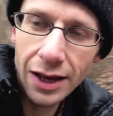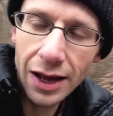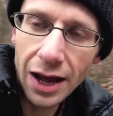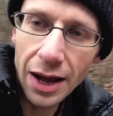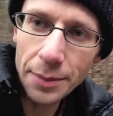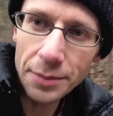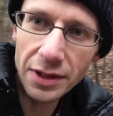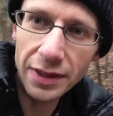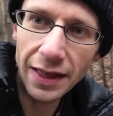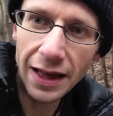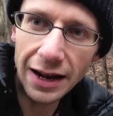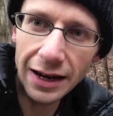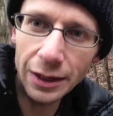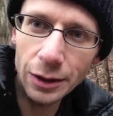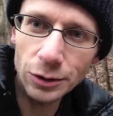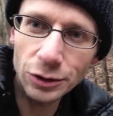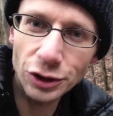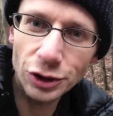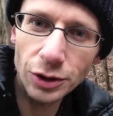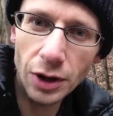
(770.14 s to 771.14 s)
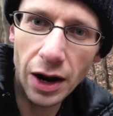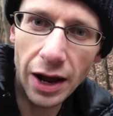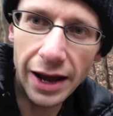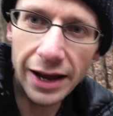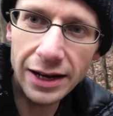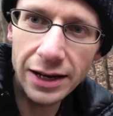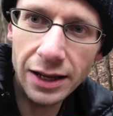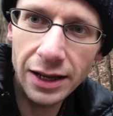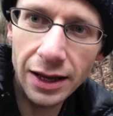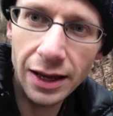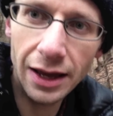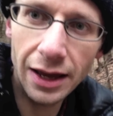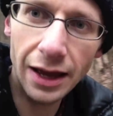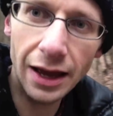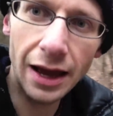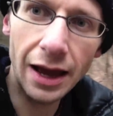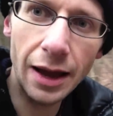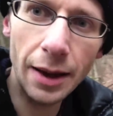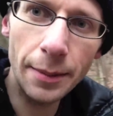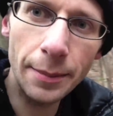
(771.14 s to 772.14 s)
up to that little shrine,
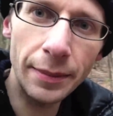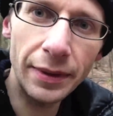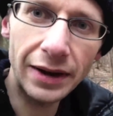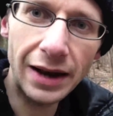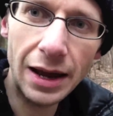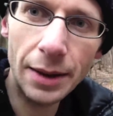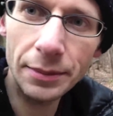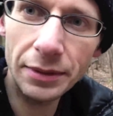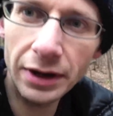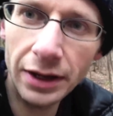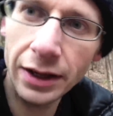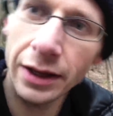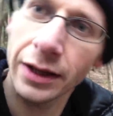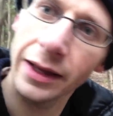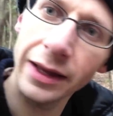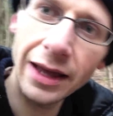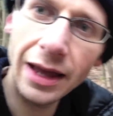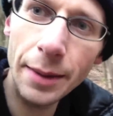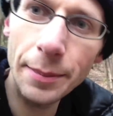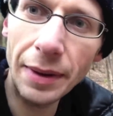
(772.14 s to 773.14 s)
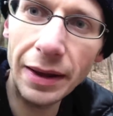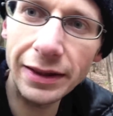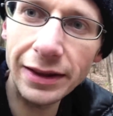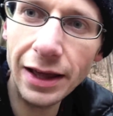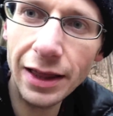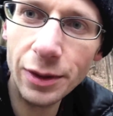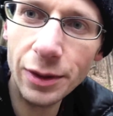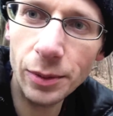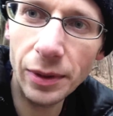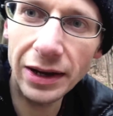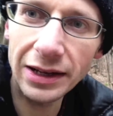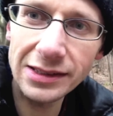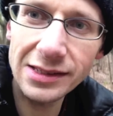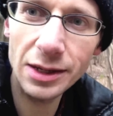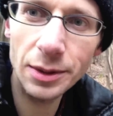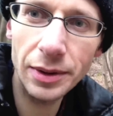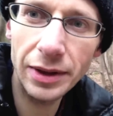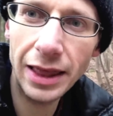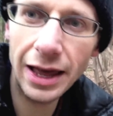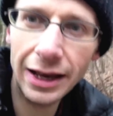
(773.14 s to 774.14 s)
but now I'm going to head back the other way and
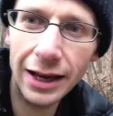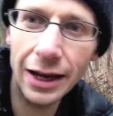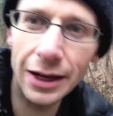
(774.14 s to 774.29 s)
see where that